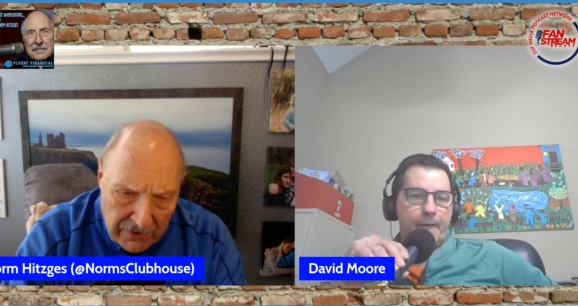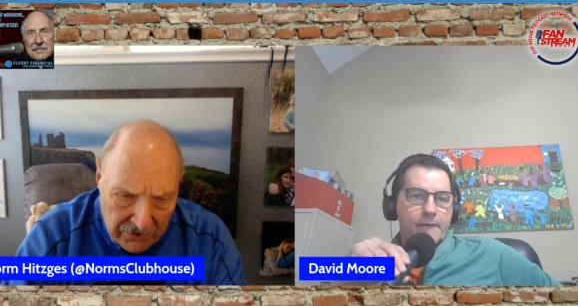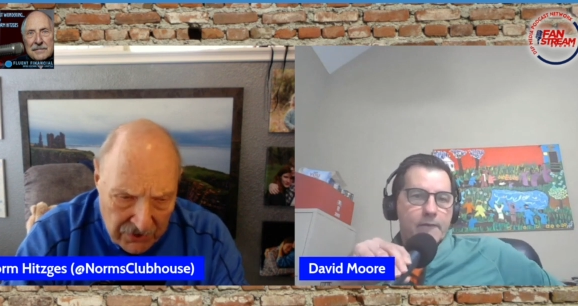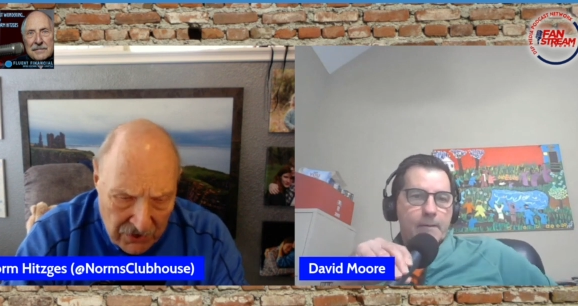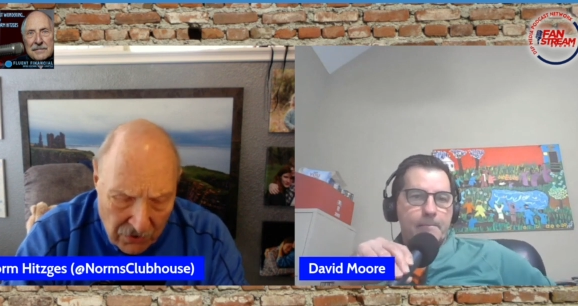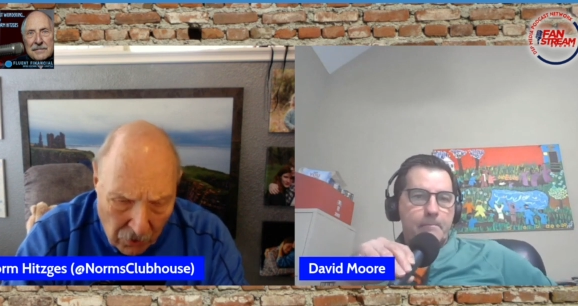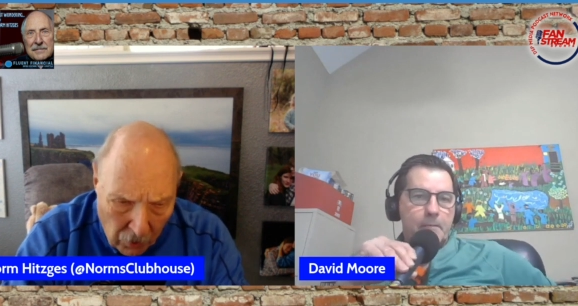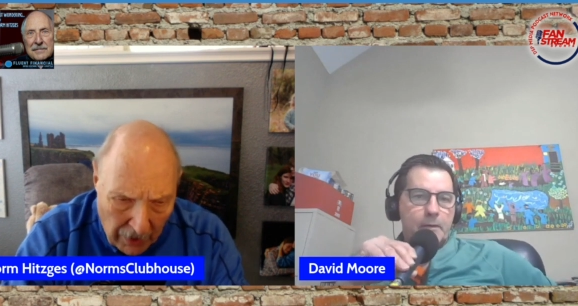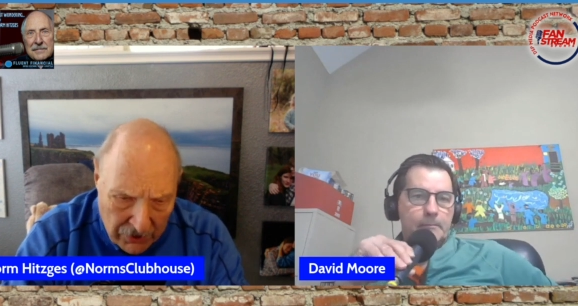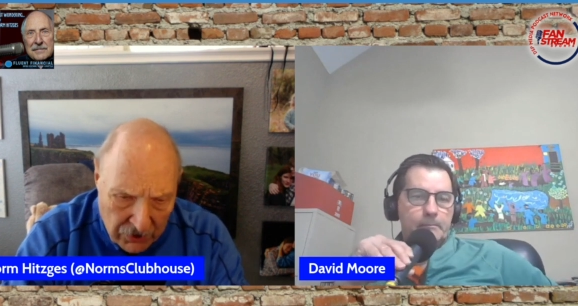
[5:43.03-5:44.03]
Speaker 1: there's no
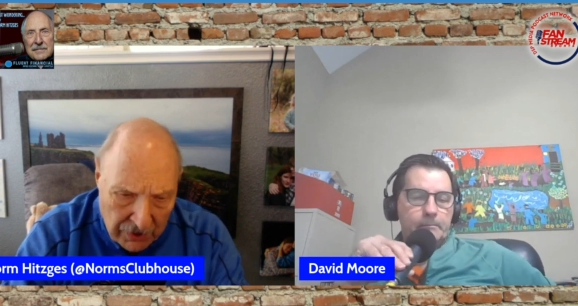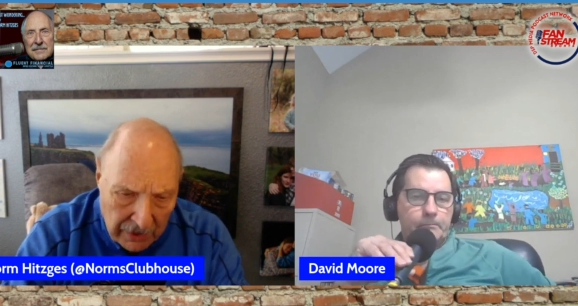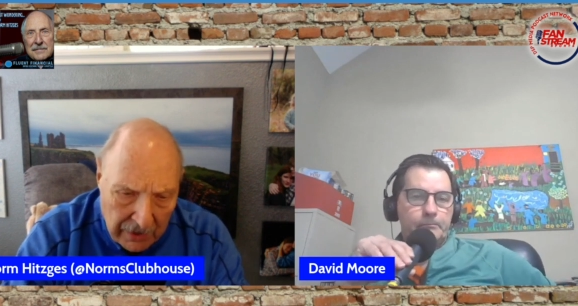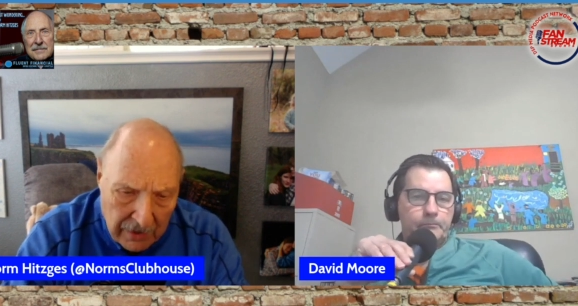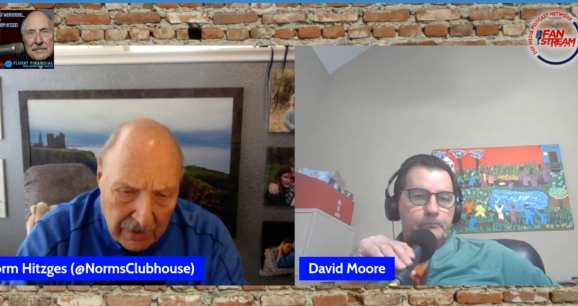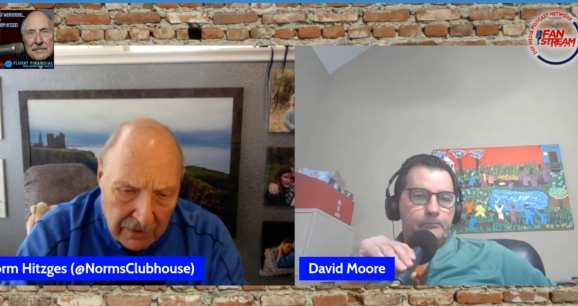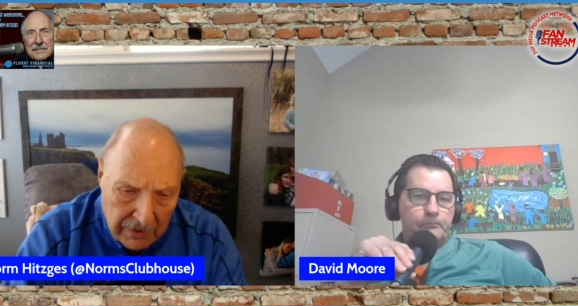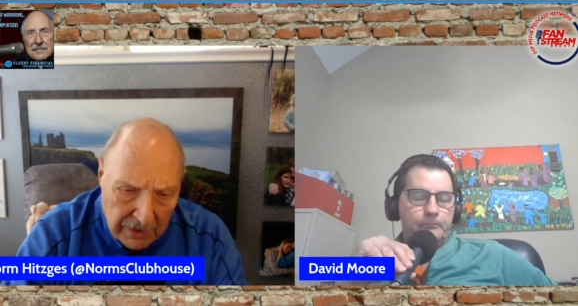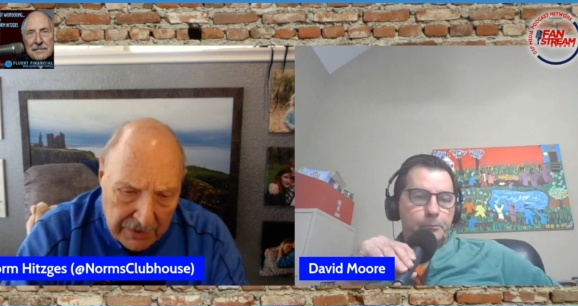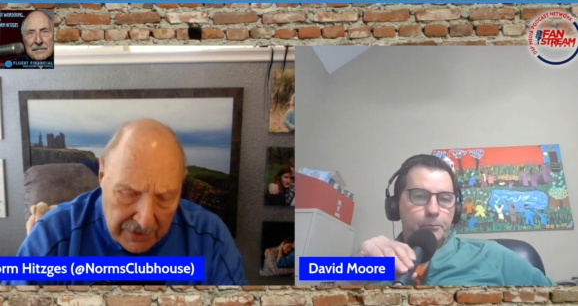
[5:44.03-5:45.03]
question
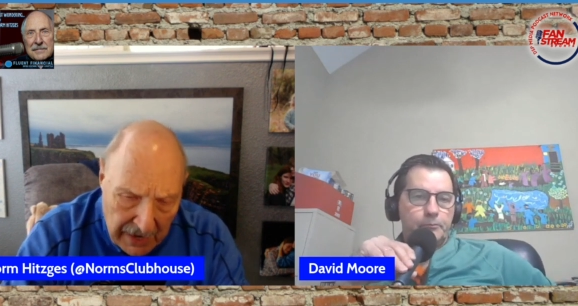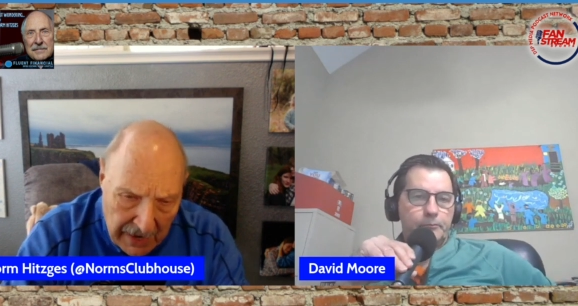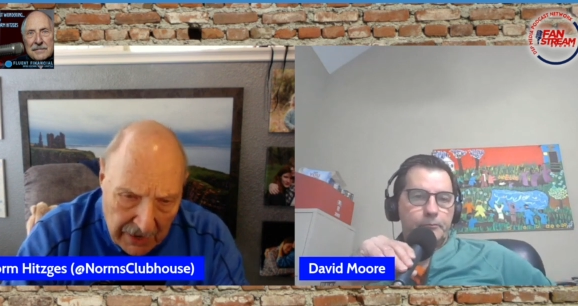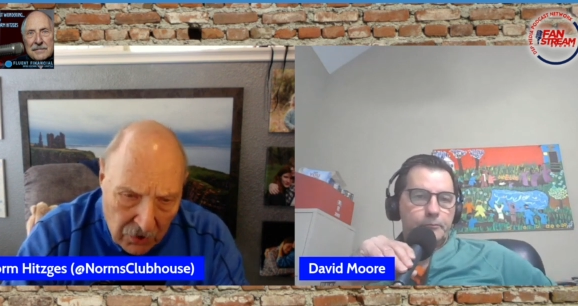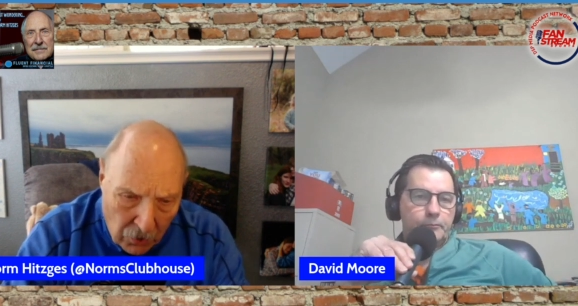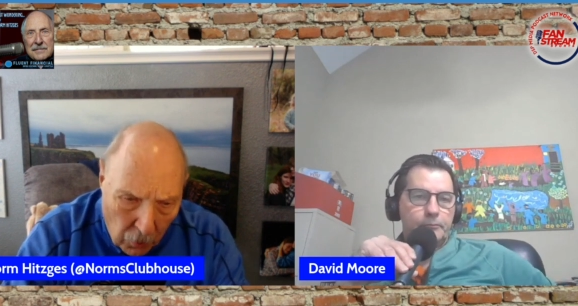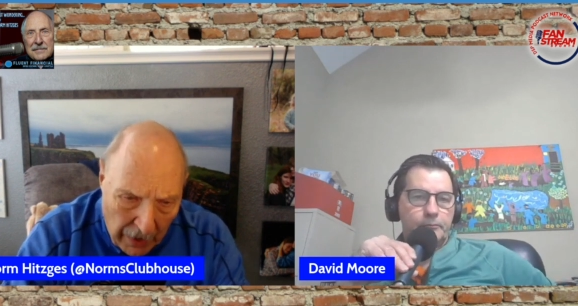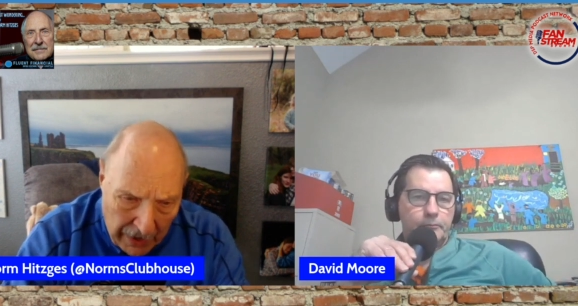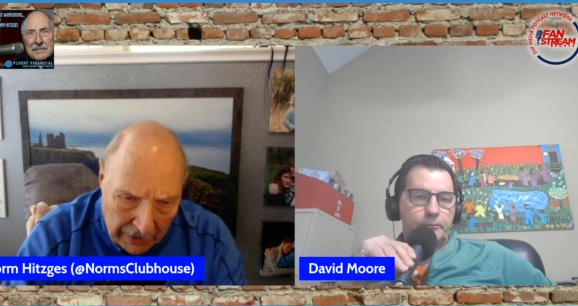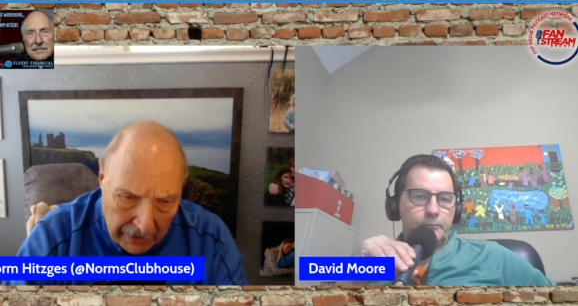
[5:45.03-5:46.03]
that Dan
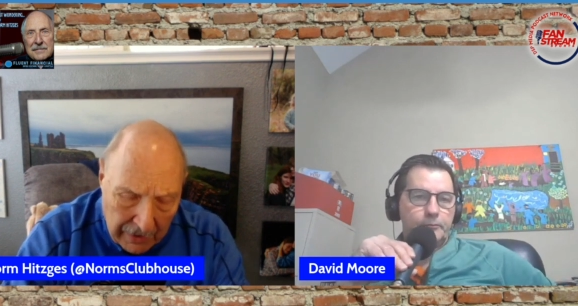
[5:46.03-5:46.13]
Quinn